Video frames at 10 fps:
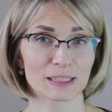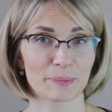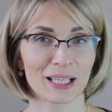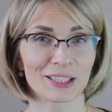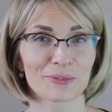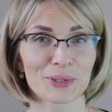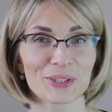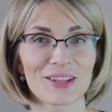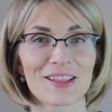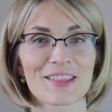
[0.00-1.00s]
spelling
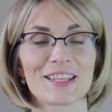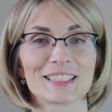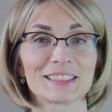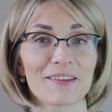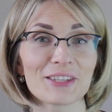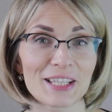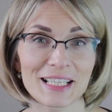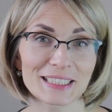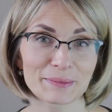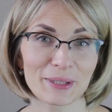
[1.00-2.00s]
rule, the
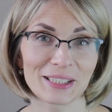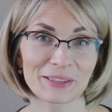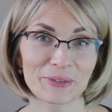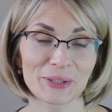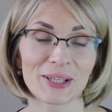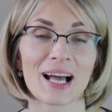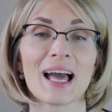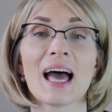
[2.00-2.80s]
7-letter spelling rule,